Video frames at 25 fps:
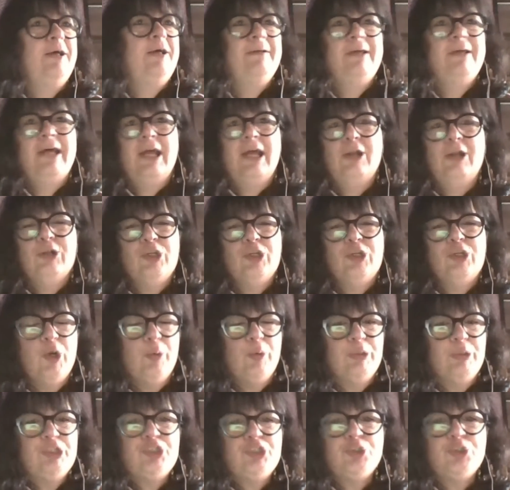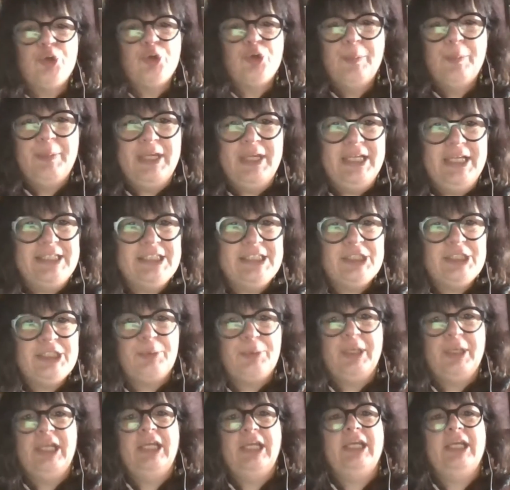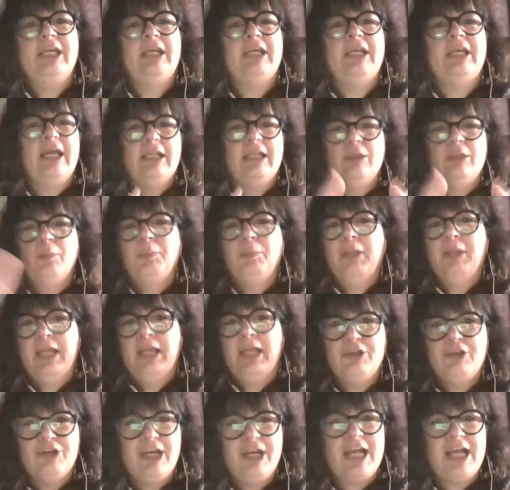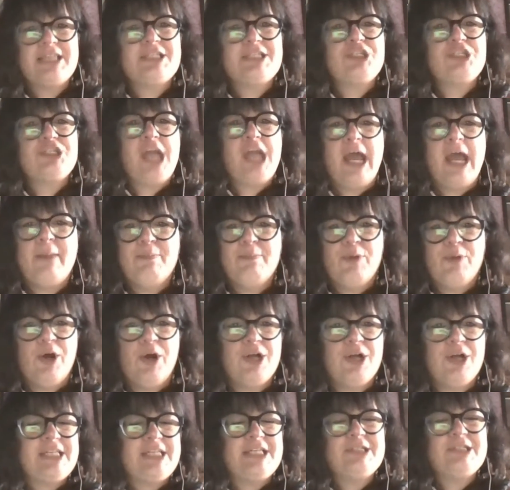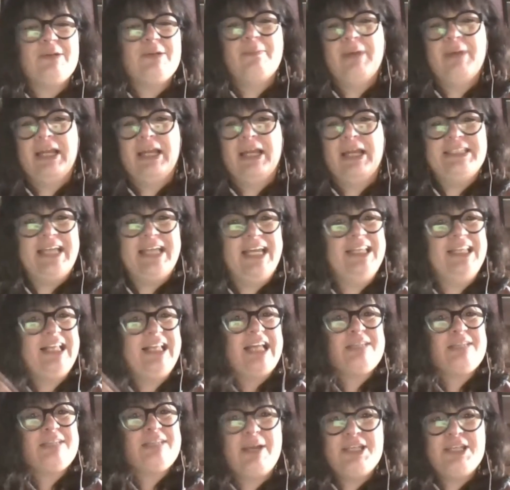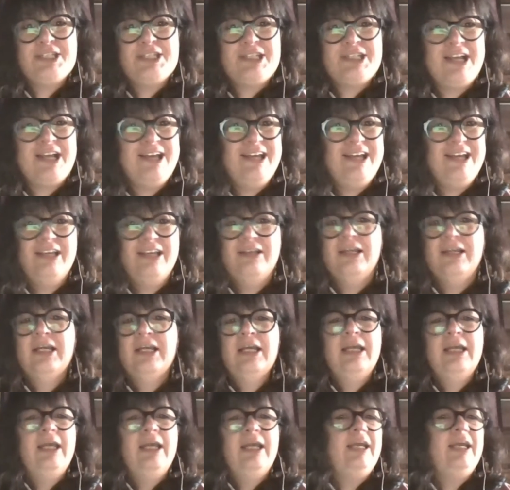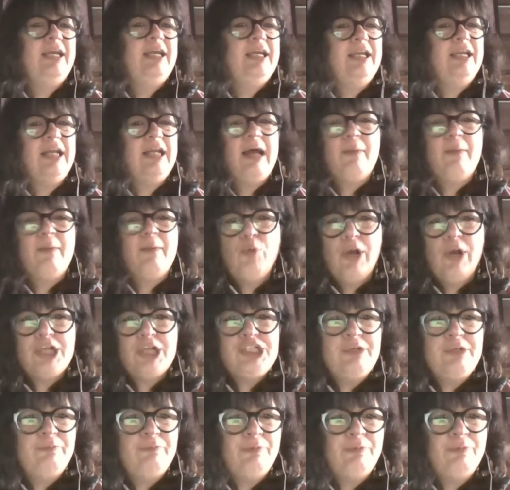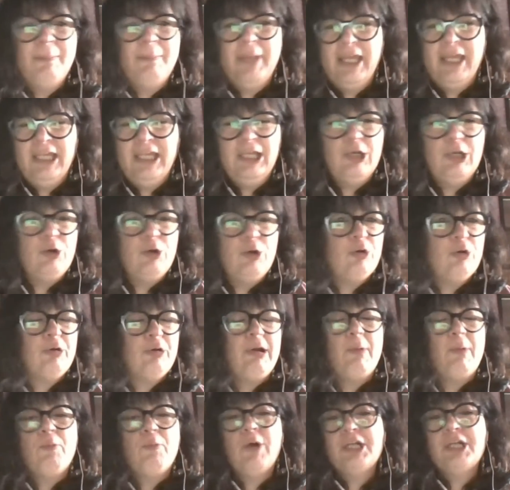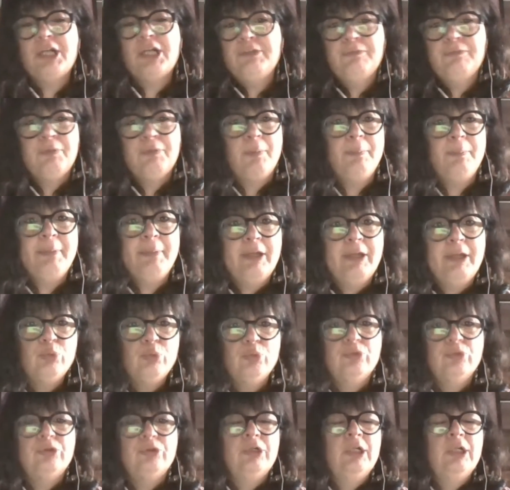I don't know, a short being screen and the player has a chat box and somebody saying, that's my son, and I'm watching from Mexico, or I'm watching from Peru.